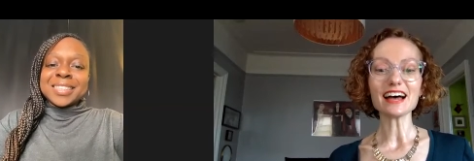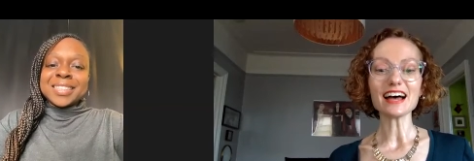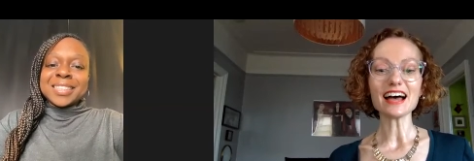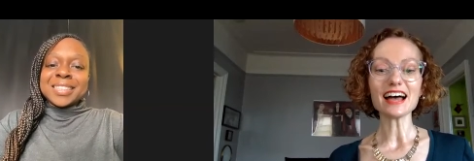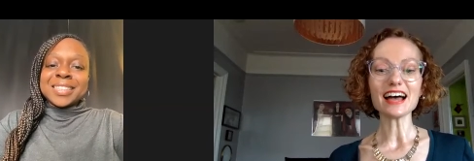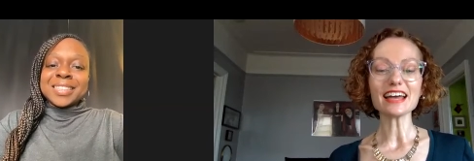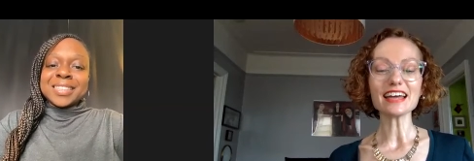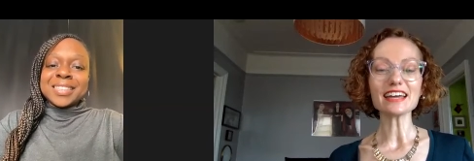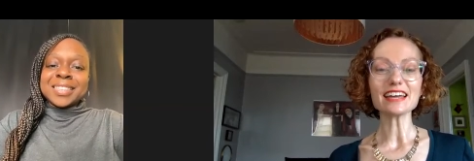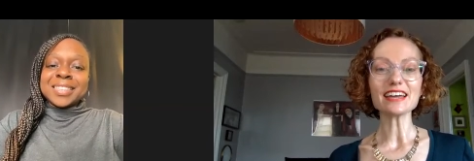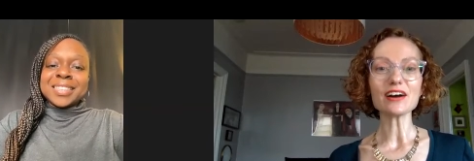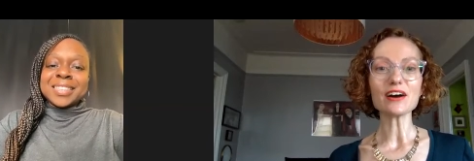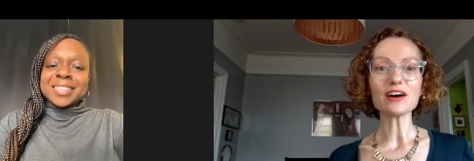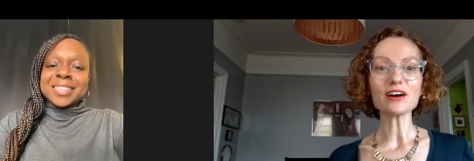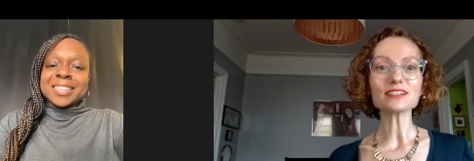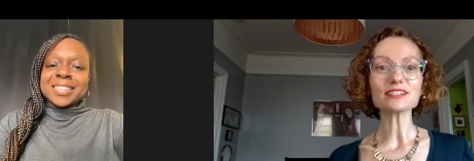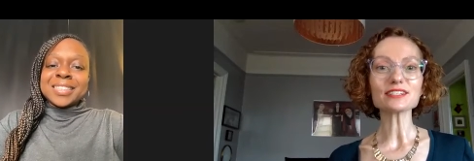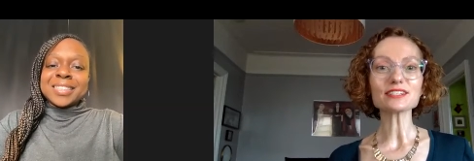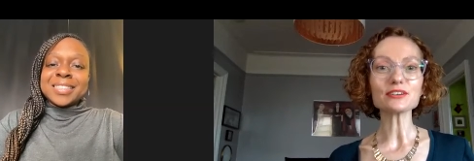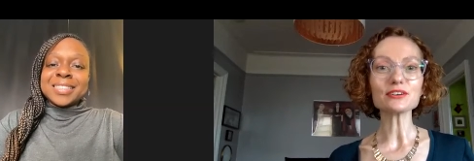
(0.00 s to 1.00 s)
Speaker 1: I
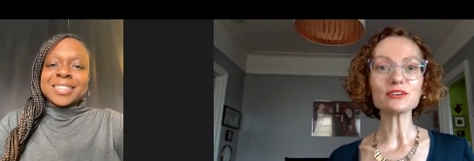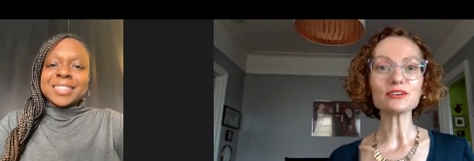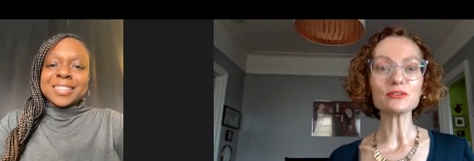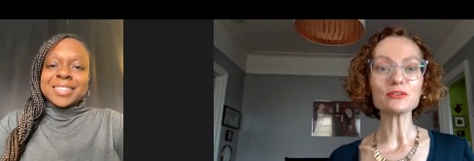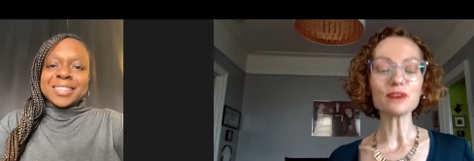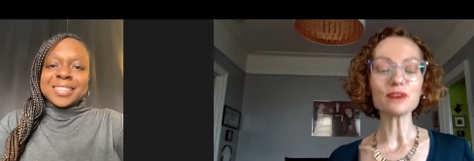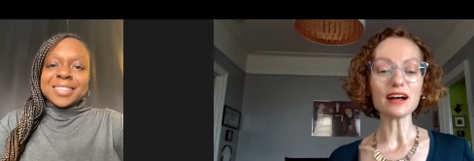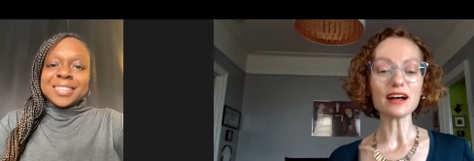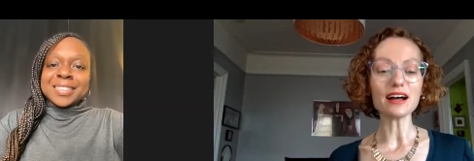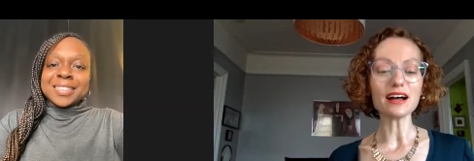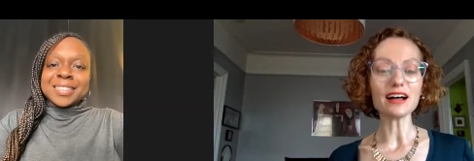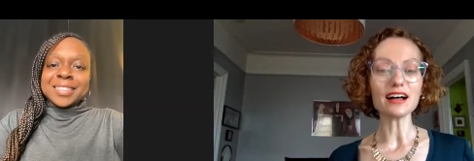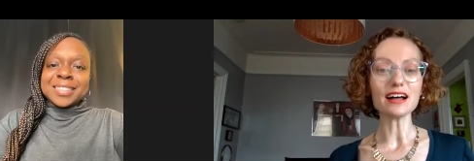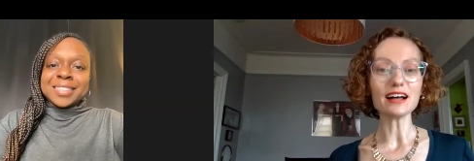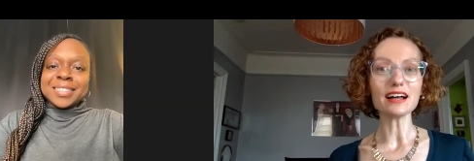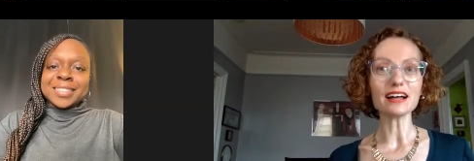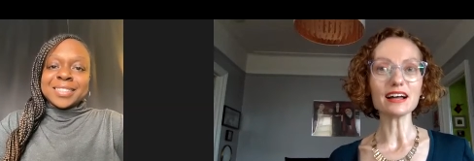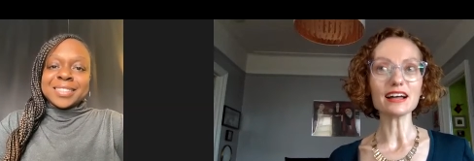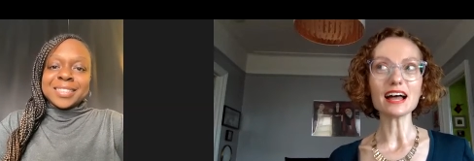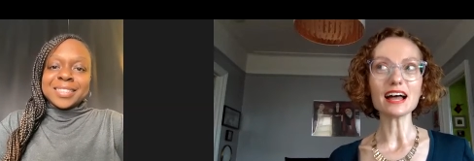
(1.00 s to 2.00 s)
also, uh,
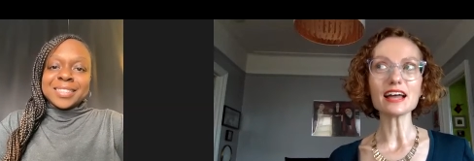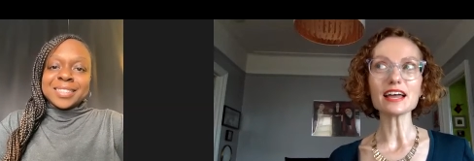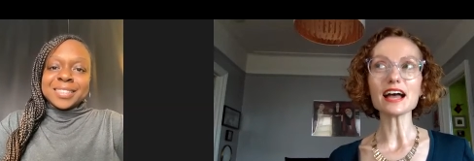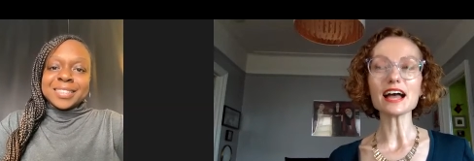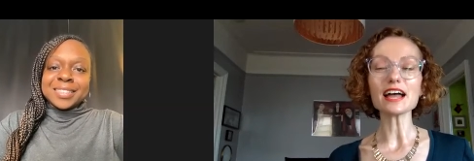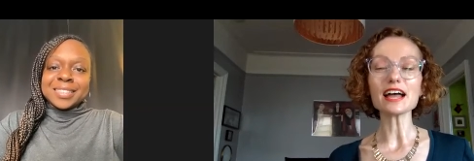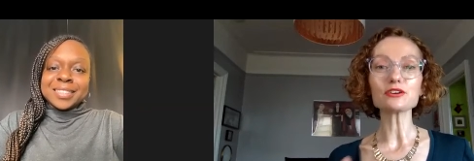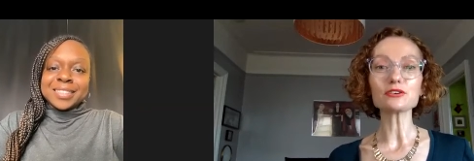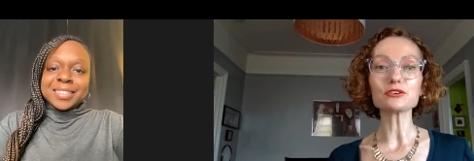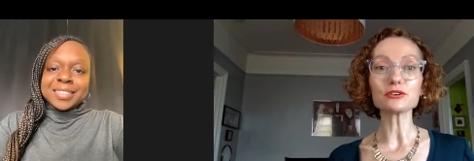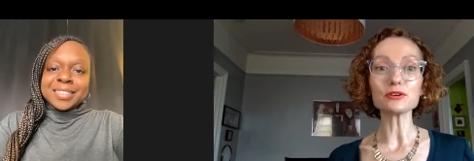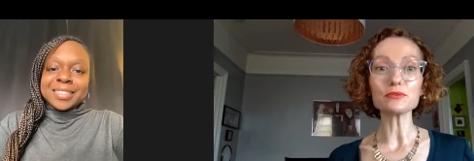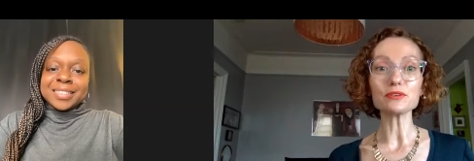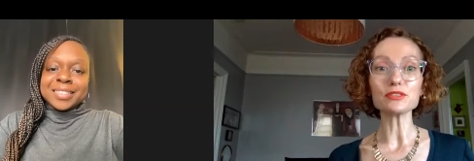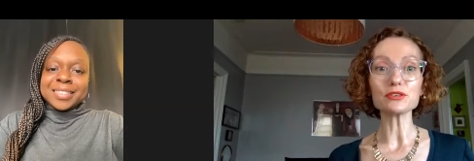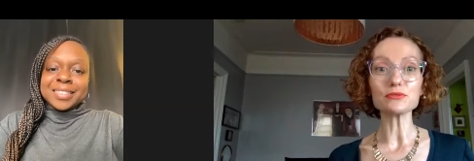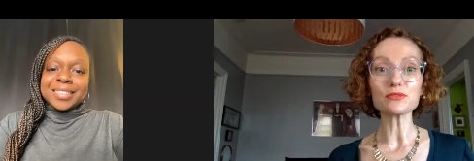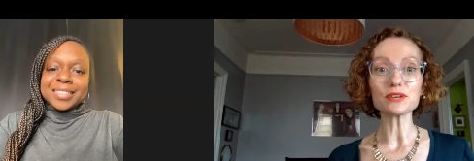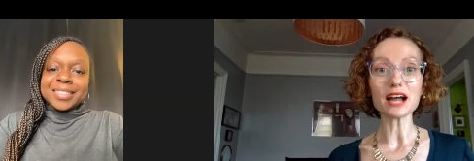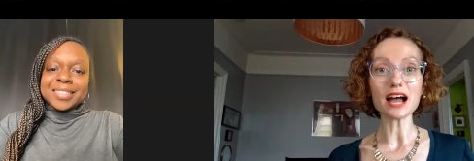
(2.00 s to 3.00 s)
I, I agree with
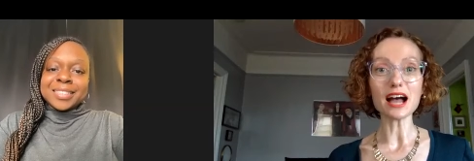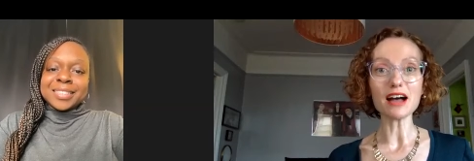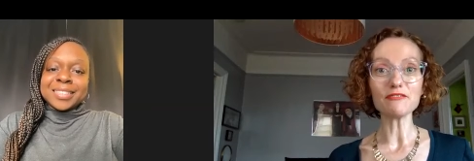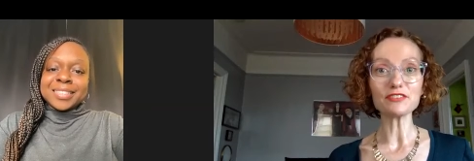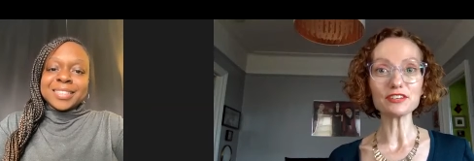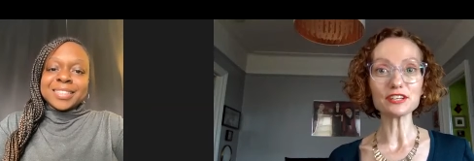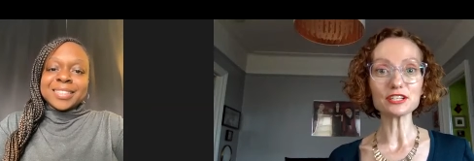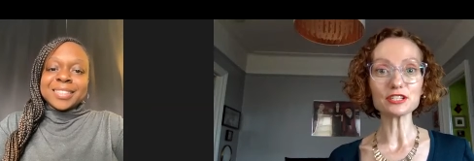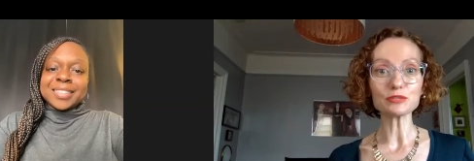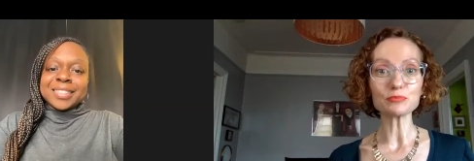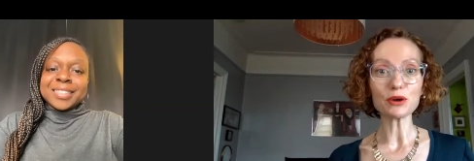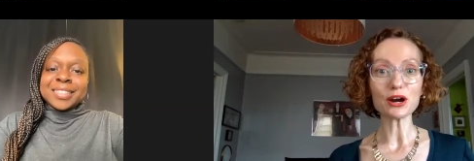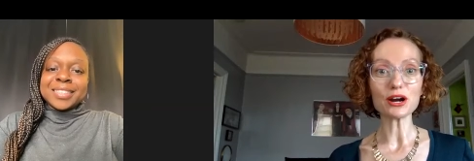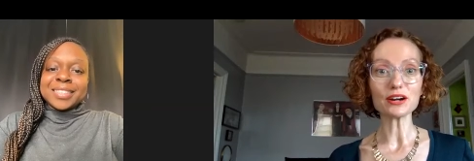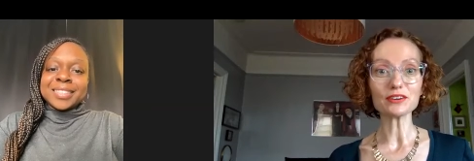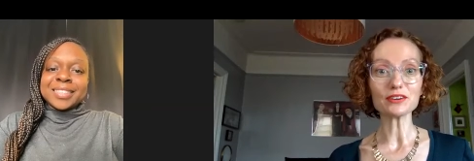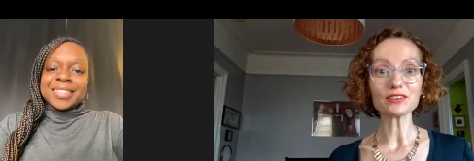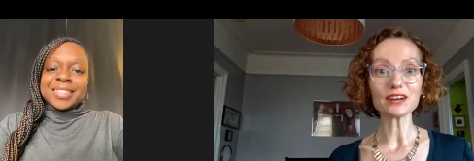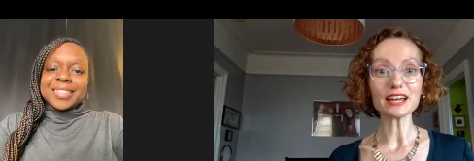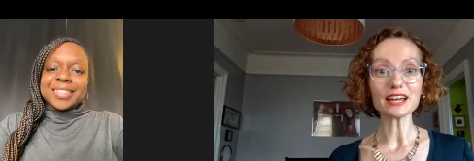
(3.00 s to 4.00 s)
you, the confidence
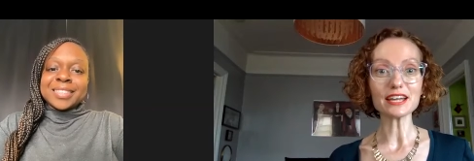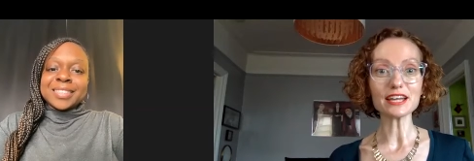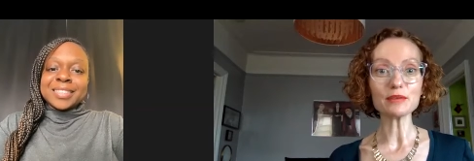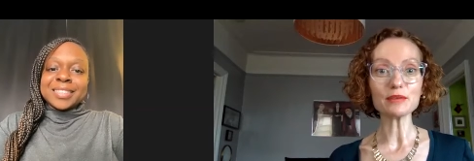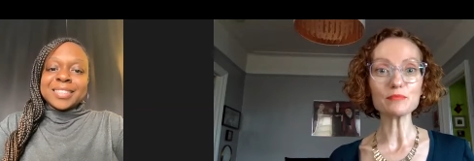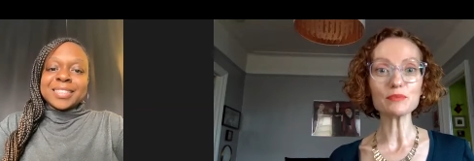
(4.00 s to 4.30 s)
part, right?